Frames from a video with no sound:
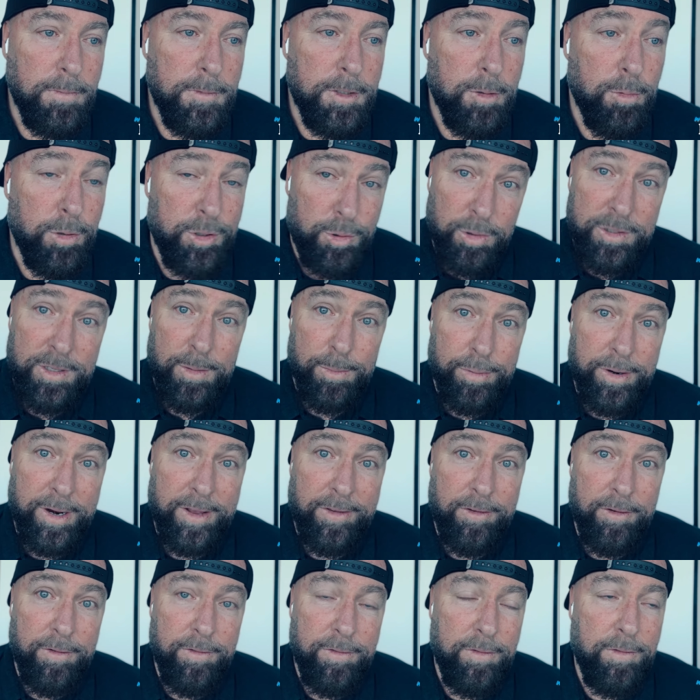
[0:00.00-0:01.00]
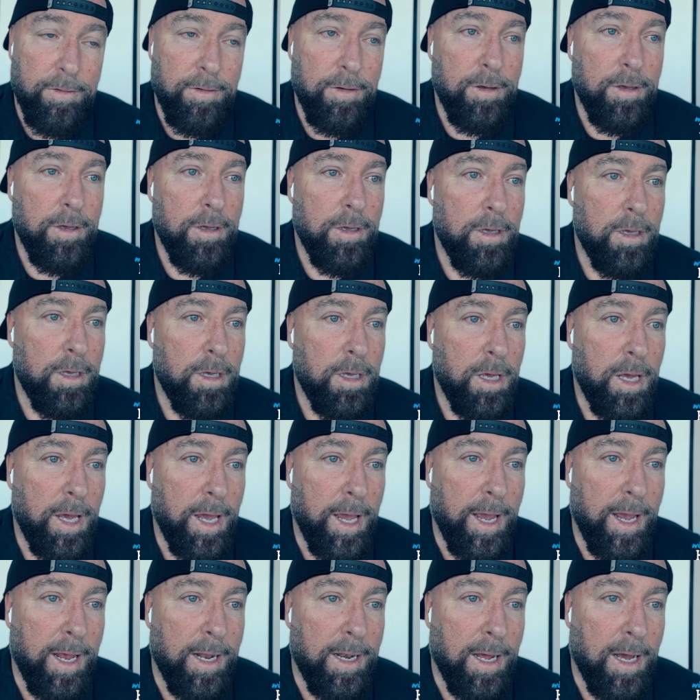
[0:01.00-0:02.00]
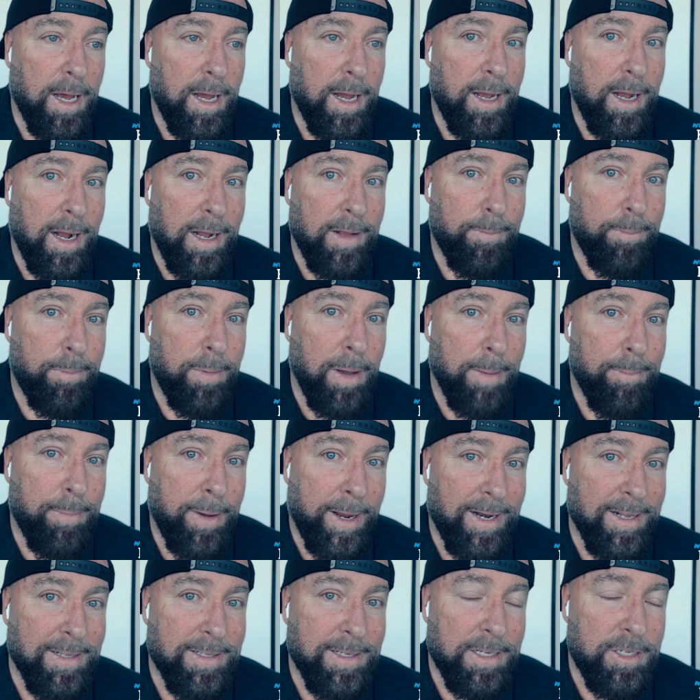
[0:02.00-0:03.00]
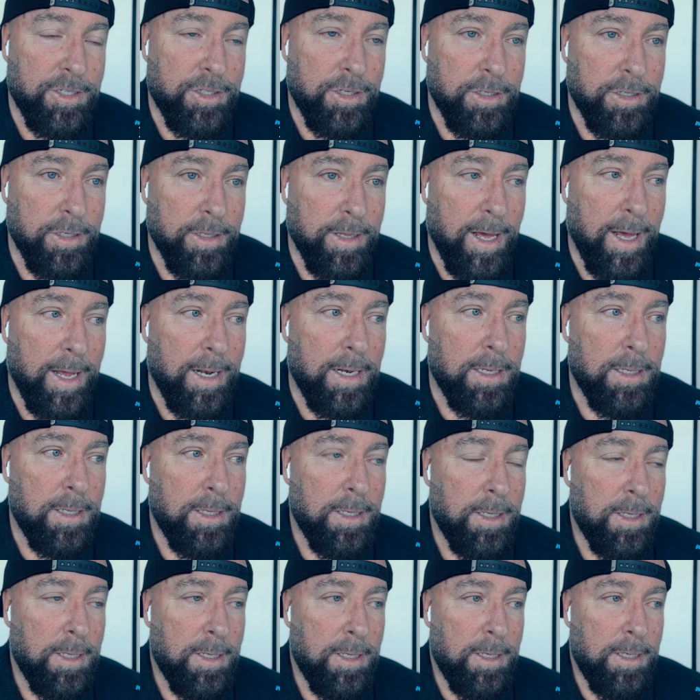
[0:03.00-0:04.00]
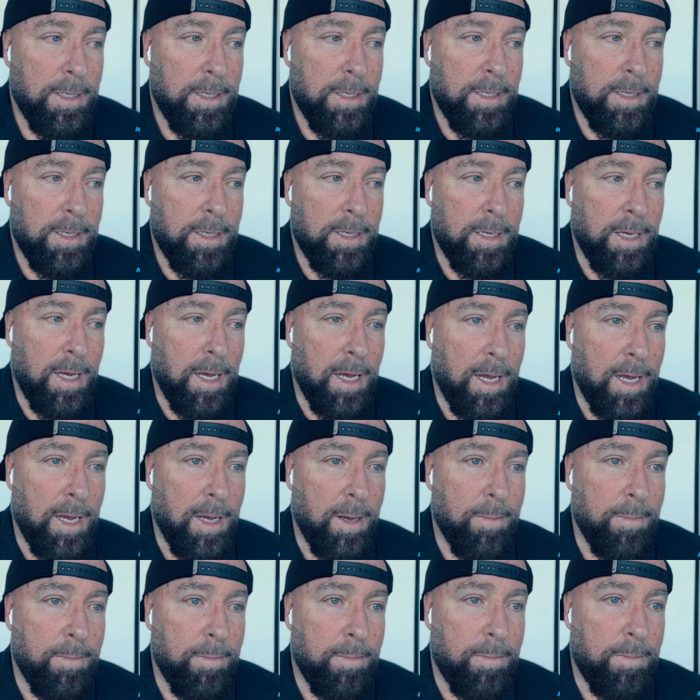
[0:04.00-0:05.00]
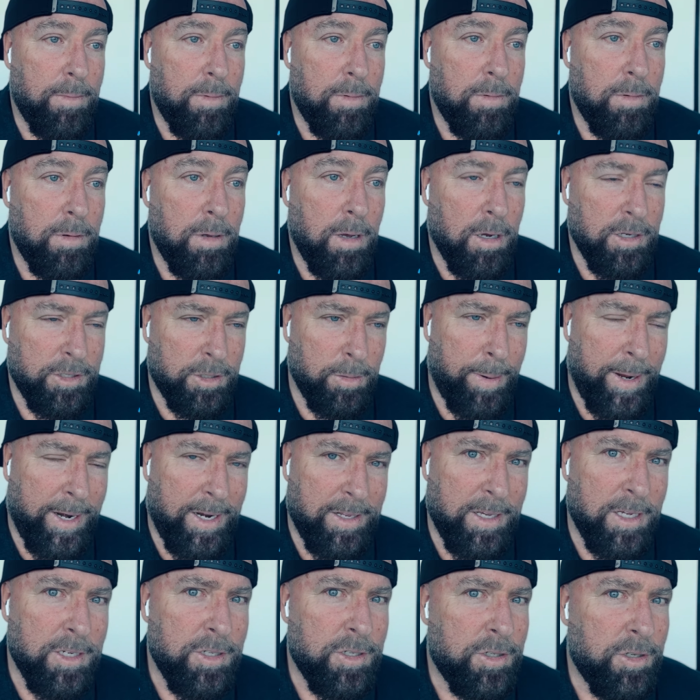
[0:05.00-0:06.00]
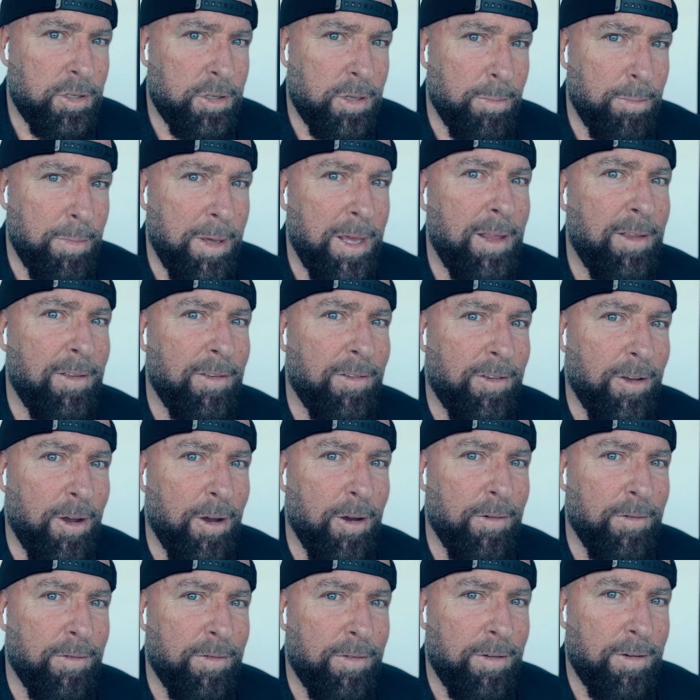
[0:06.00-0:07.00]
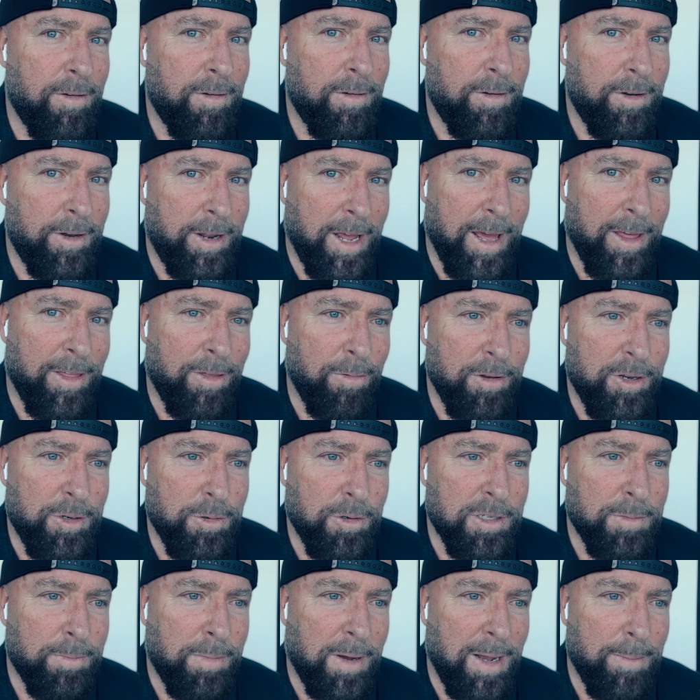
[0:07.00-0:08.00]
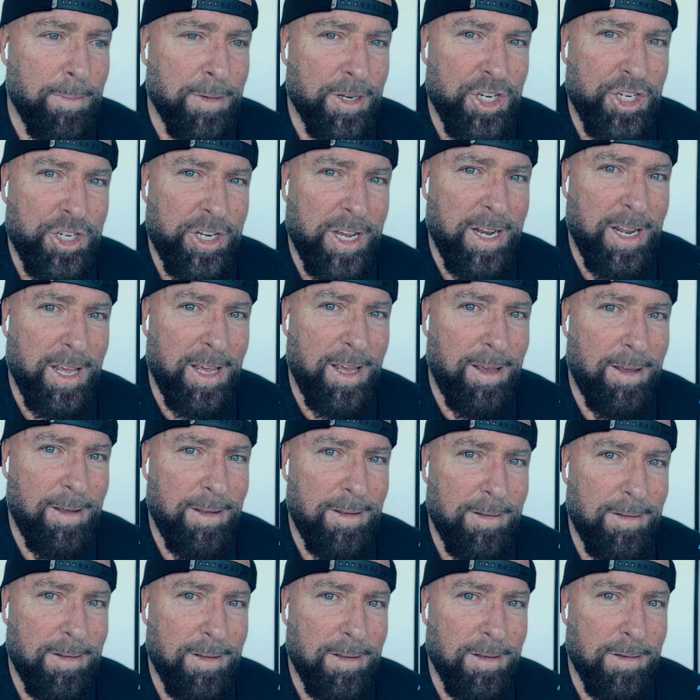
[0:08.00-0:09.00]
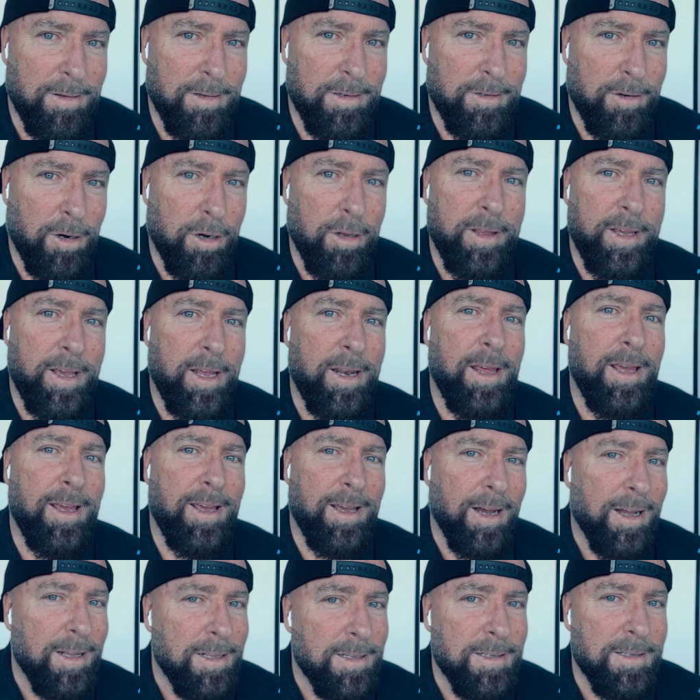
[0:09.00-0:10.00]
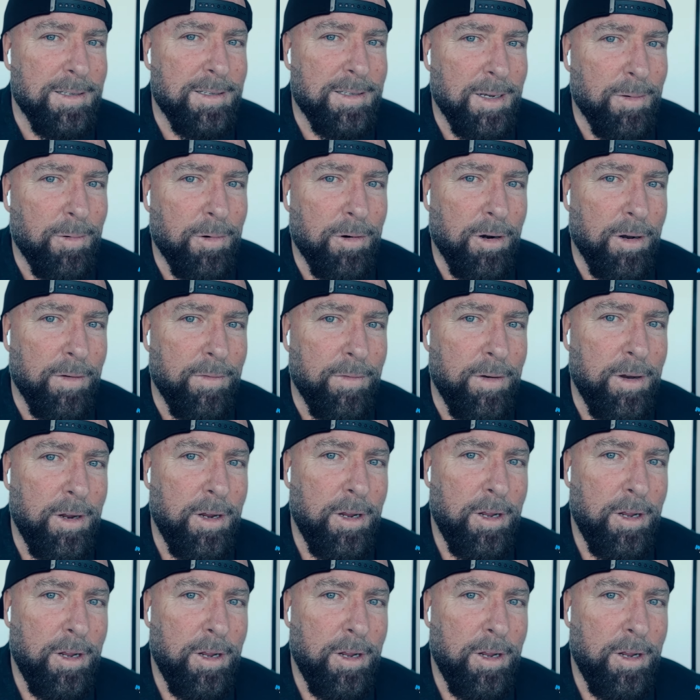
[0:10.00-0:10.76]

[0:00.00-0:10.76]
which was impressive. And I, I, I paid attention to that. Um, also paid attention to the means of death, which was by machete. There was hardly any guns that were on